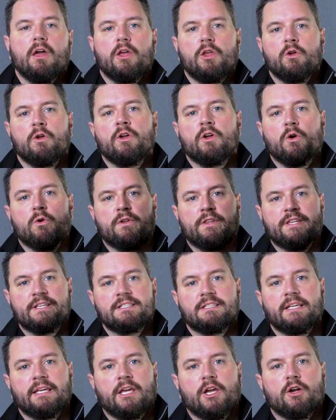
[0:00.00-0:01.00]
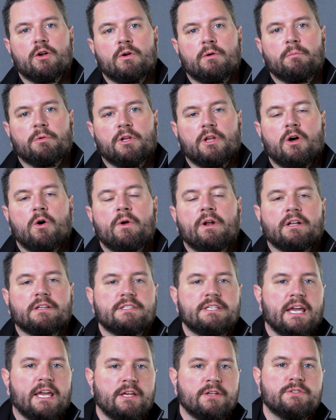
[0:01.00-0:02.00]
you can go to this link here below. It'll
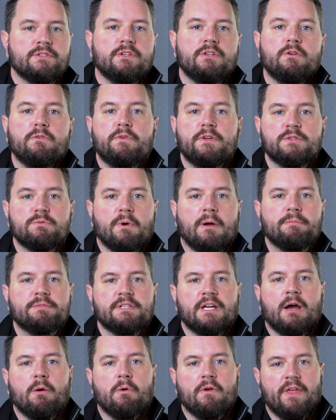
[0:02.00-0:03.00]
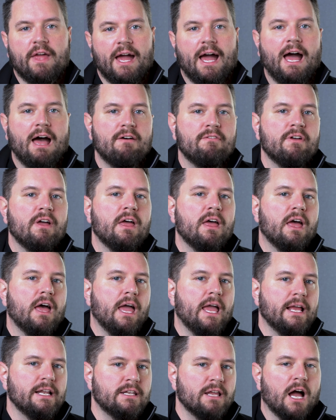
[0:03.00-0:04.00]
take you to Eufy's website where they have
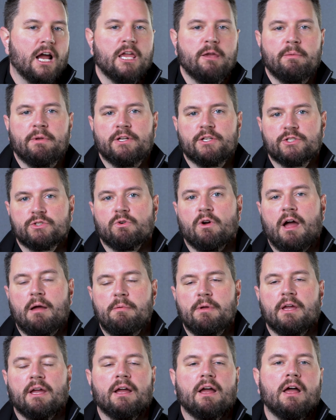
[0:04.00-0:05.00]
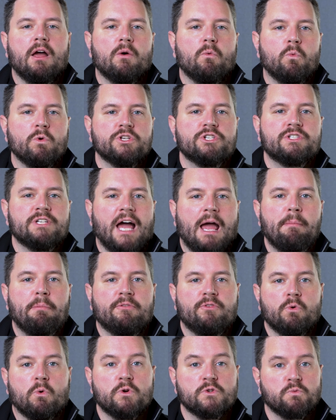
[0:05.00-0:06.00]
a document describing which type
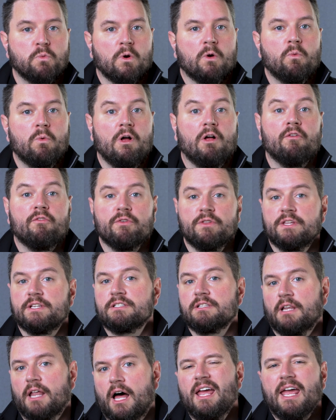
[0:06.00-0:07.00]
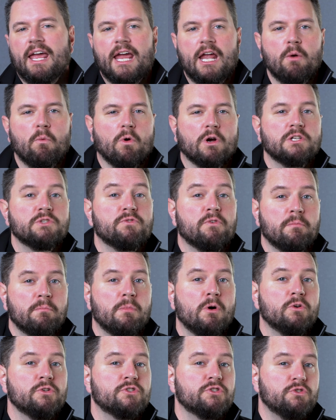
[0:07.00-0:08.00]
of doors work well for this lock. It works for
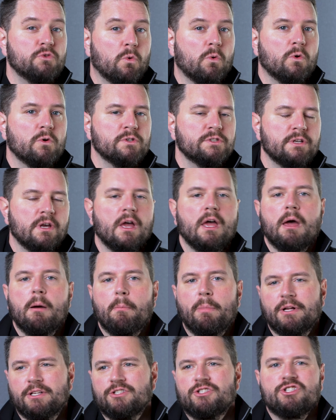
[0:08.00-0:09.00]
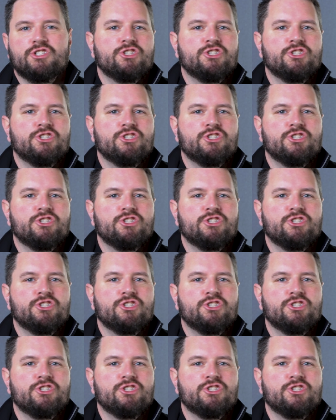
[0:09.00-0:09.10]
most doors, but just